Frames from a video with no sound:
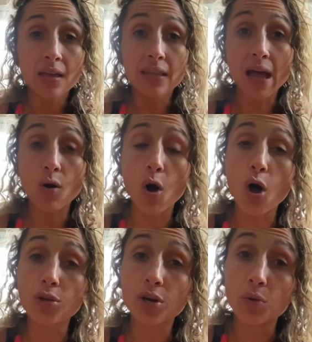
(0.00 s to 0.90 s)
Now
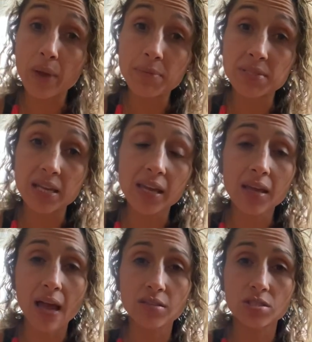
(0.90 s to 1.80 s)
on our website,
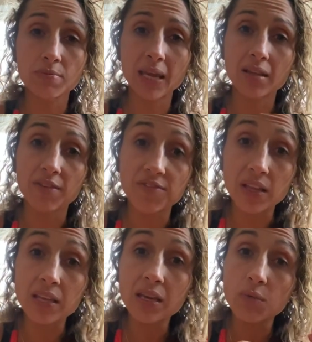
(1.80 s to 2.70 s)
I just made an
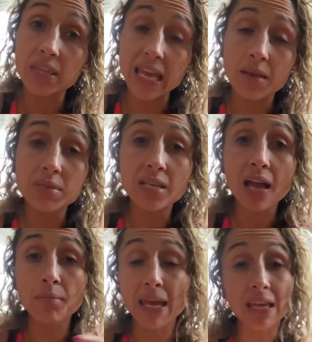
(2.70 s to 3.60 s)
affiliate with
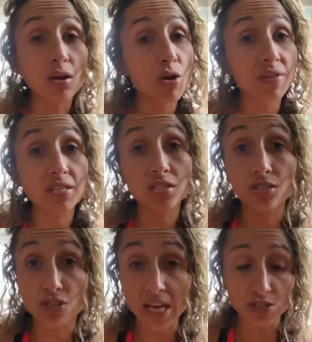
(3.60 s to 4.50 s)
Amazon, making all this
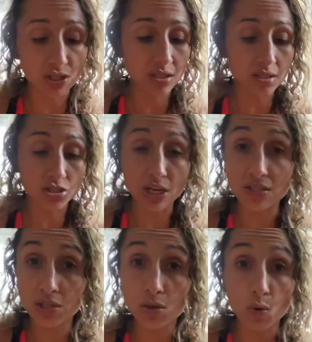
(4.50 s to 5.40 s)

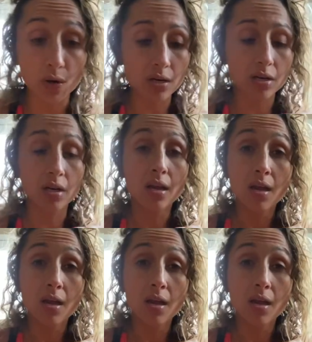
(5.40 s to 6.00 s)
suggested cork